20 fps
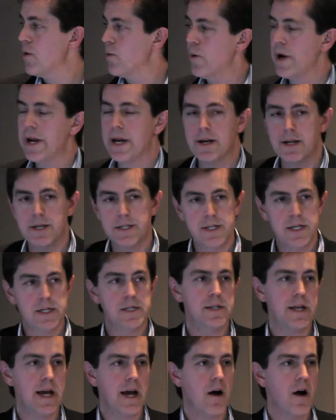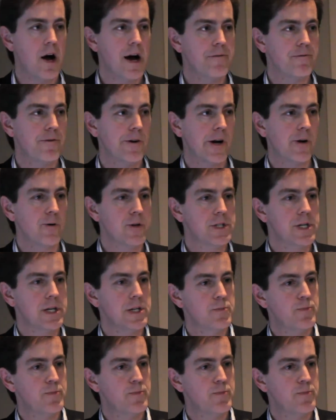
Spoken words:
we can assist their high frequencies,